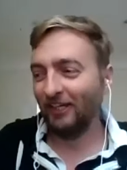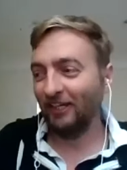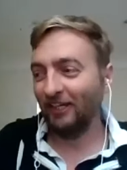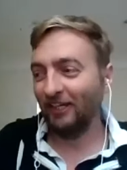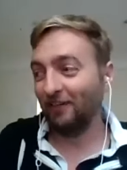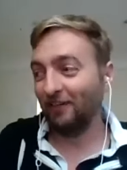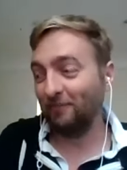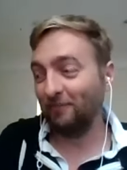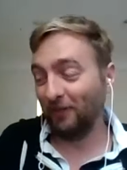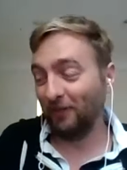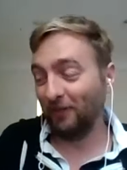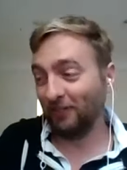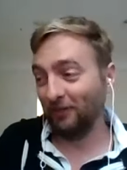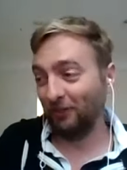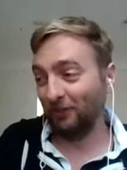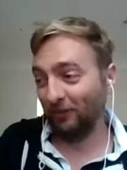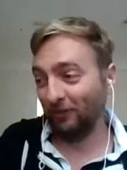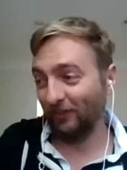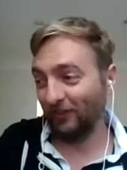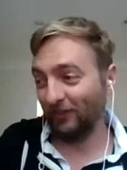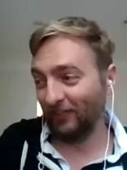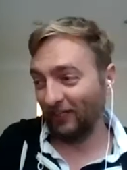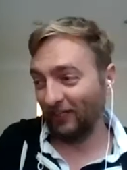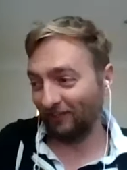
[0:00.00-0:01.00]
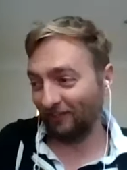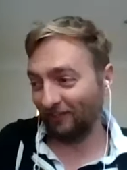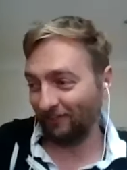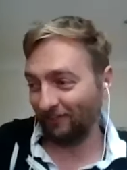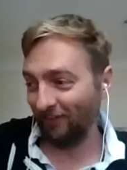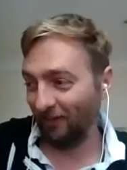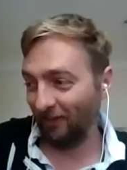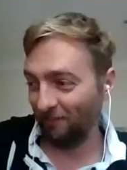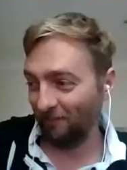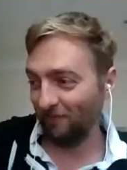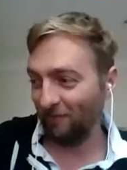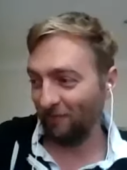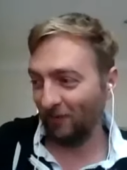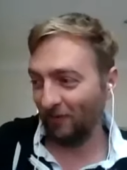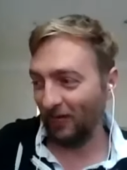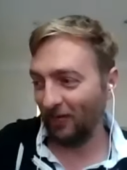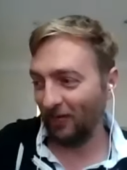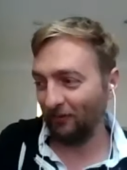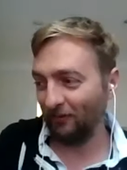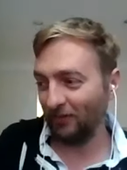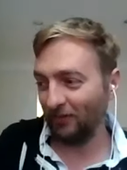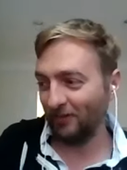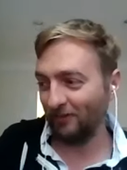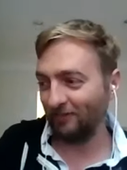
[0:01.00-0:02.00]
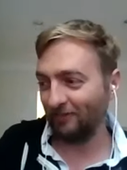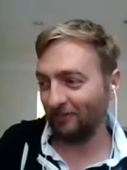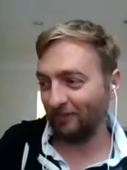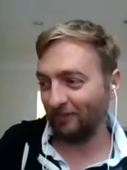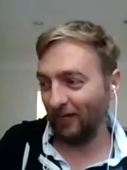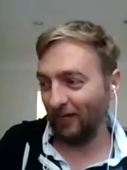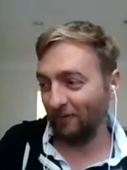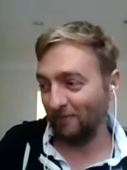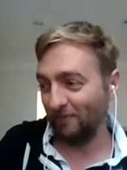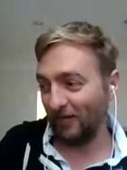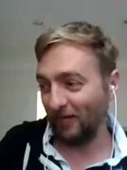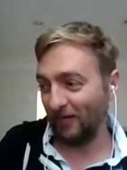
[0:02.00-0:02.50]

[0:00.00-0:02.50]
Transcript: It's been cool. Like some founders um,